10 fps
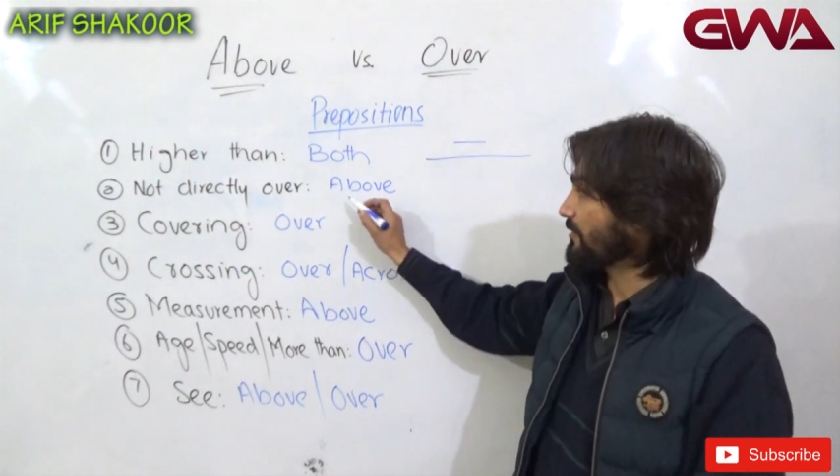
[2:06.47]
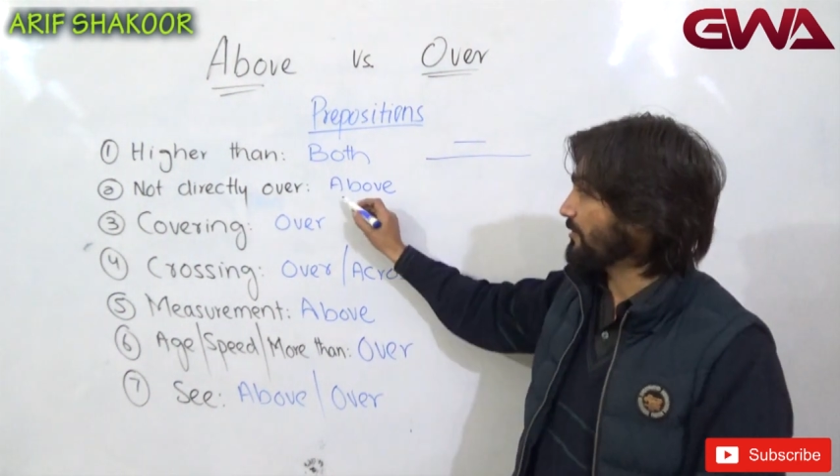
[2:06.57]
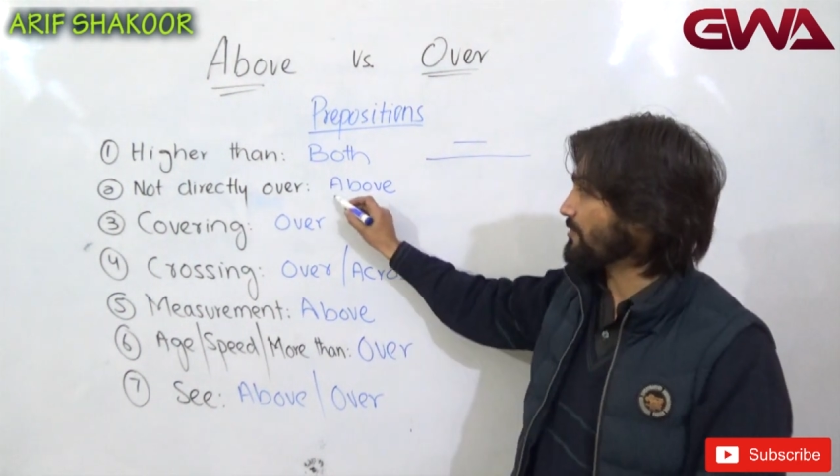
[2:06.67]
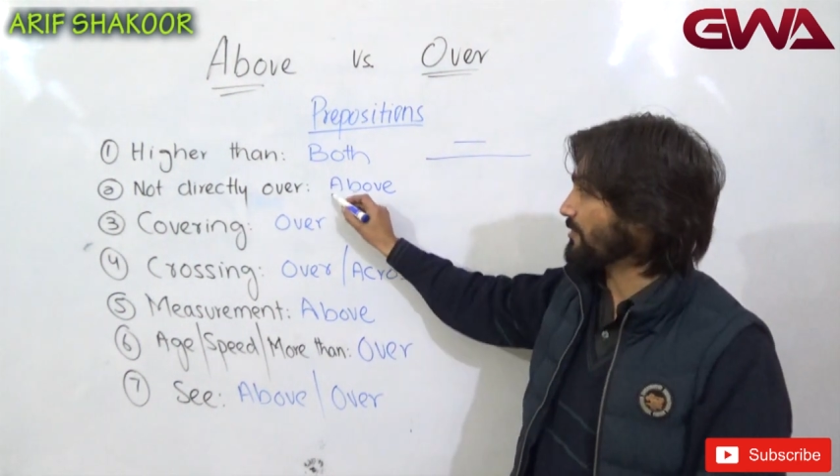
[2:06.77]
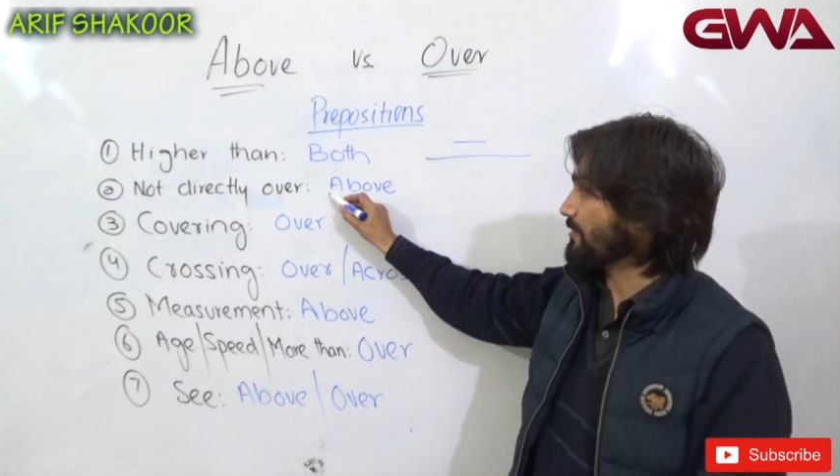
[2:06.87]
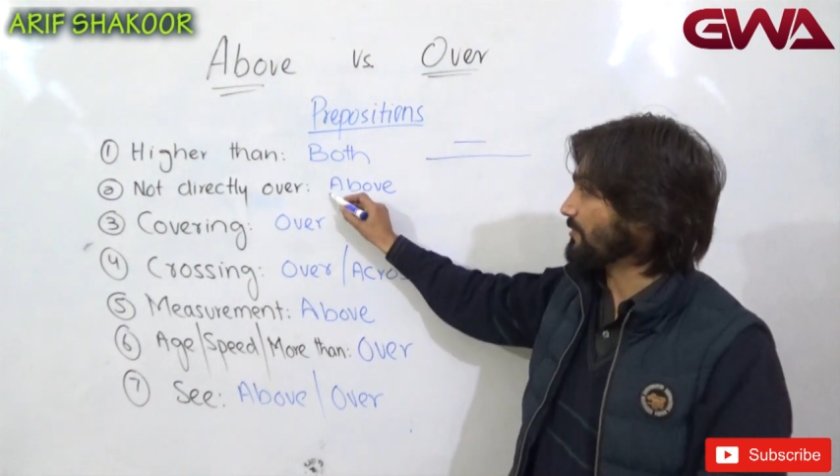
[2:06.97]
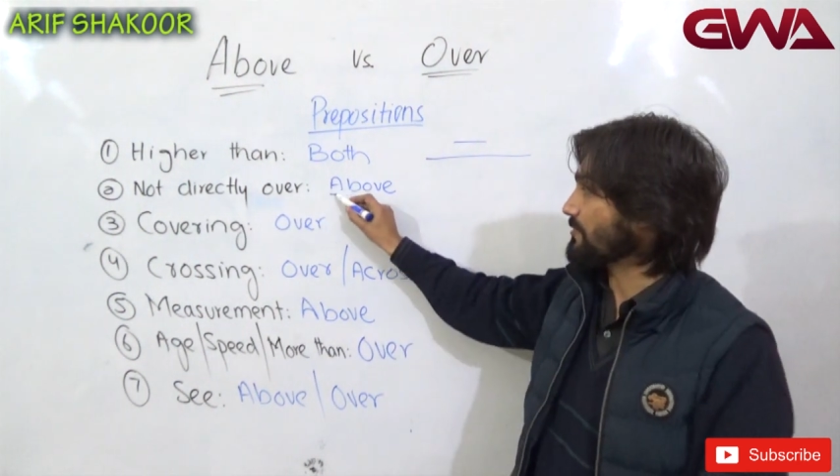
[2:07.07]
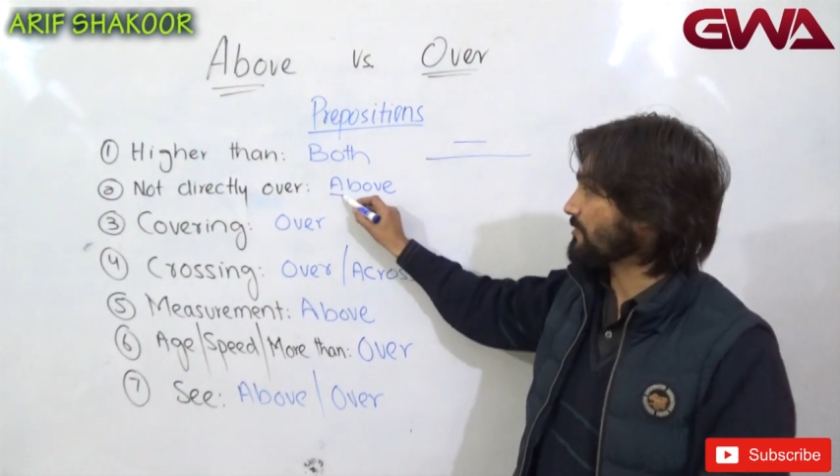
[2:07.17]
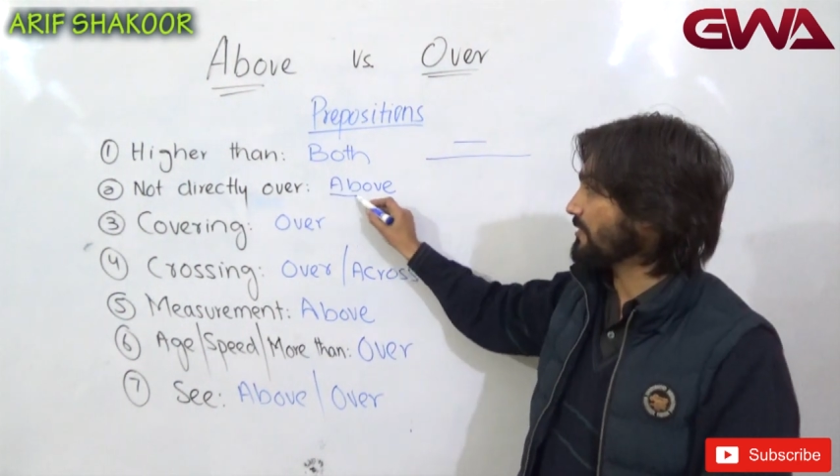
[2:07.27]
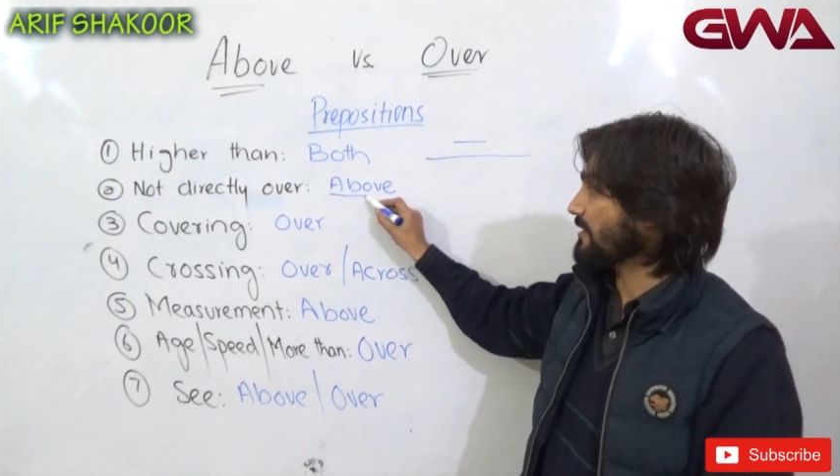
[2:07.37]
you should
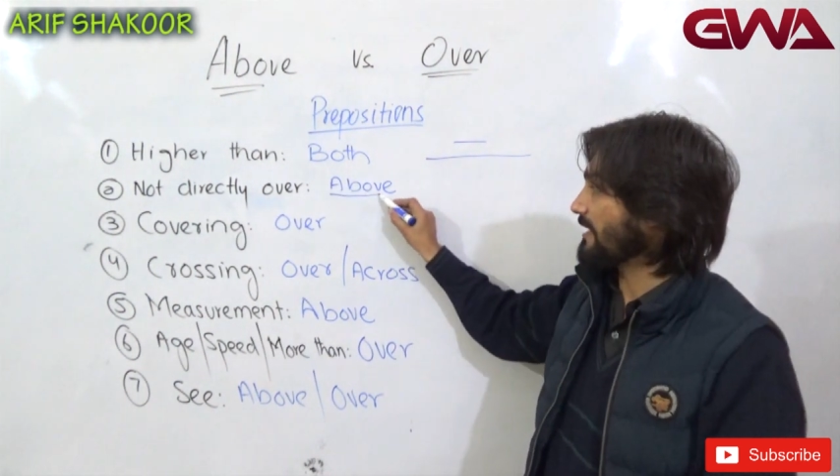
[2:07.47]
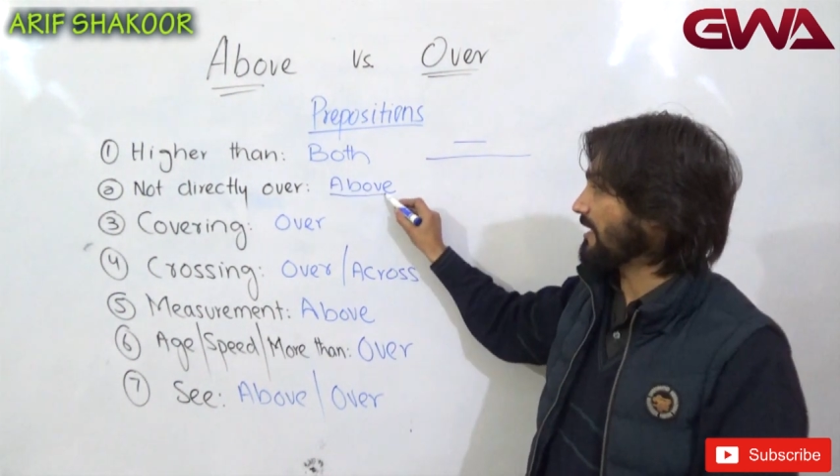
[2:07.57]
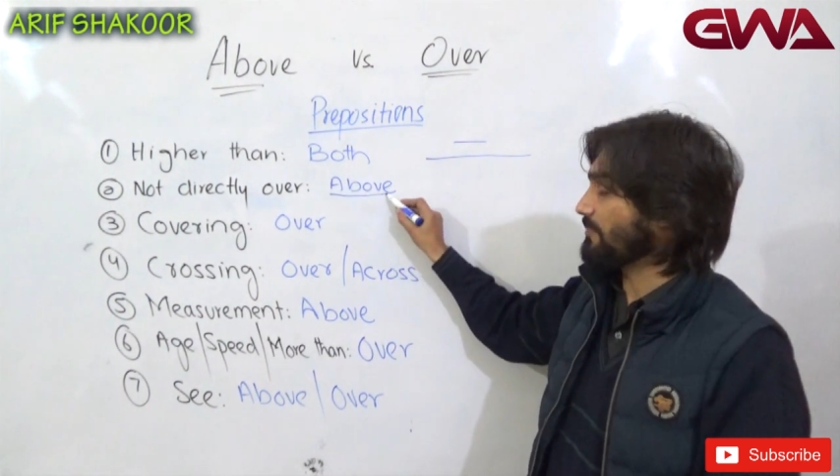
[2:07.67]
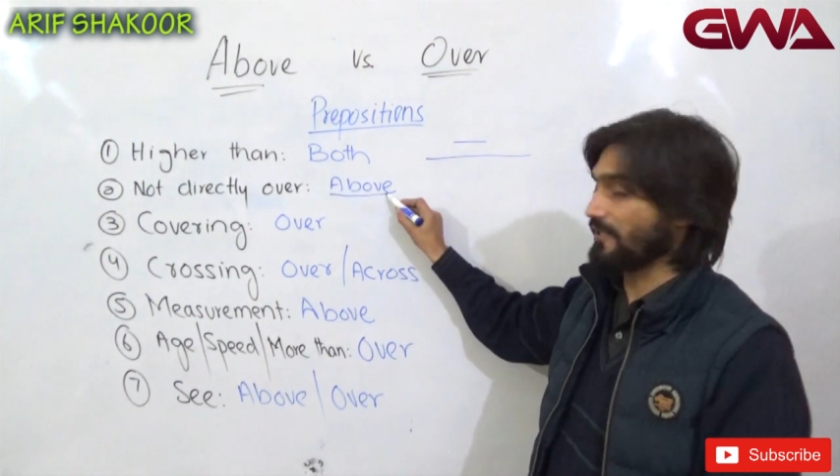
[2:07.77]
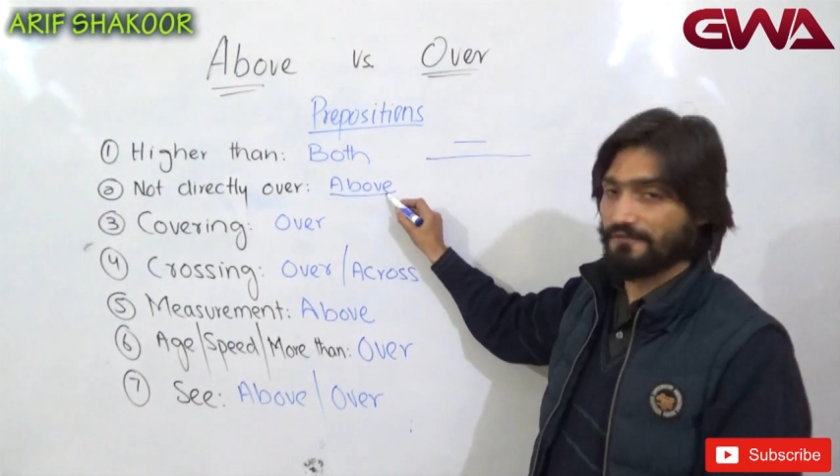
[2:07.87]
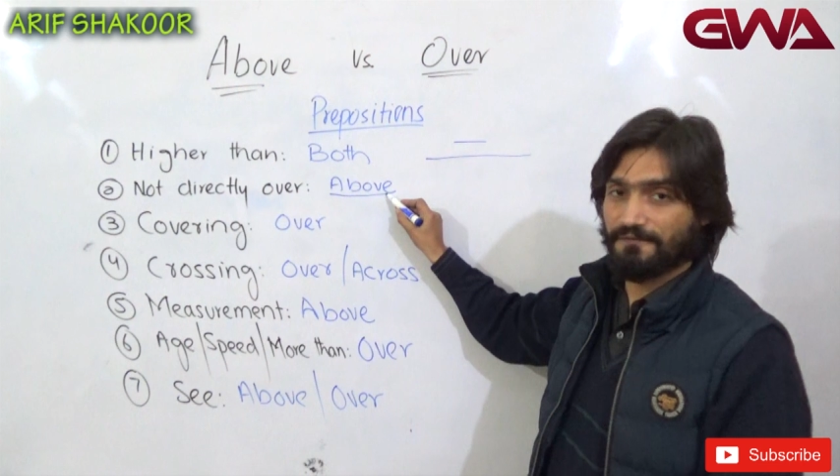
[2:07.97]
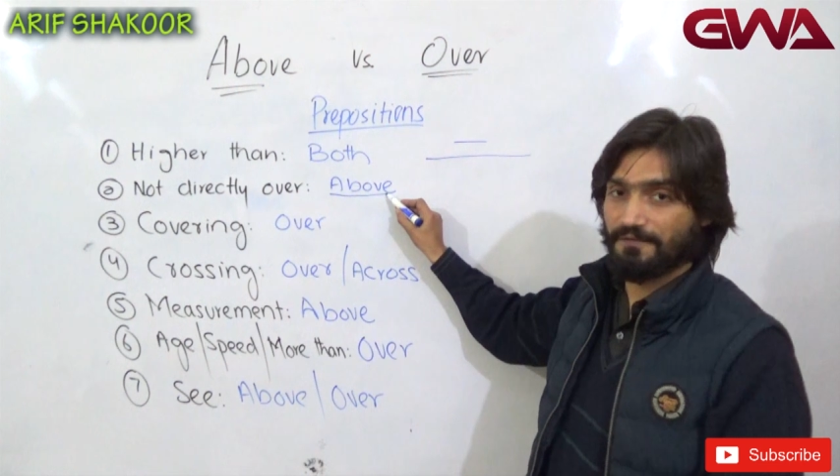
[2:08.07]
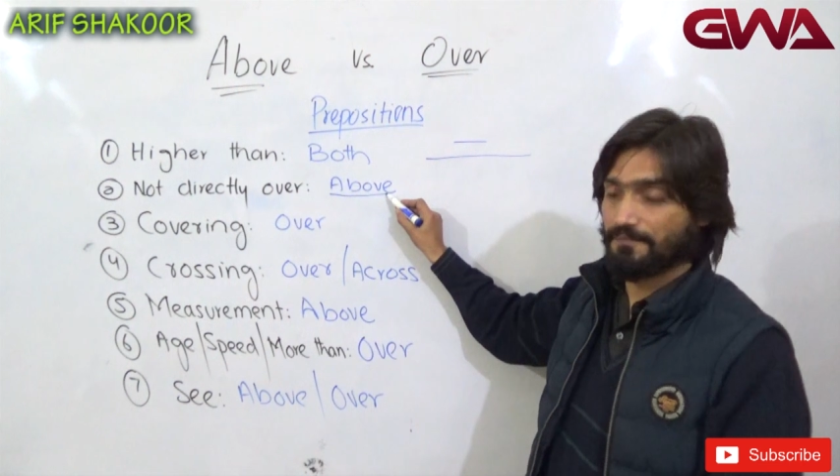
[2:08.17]
use above.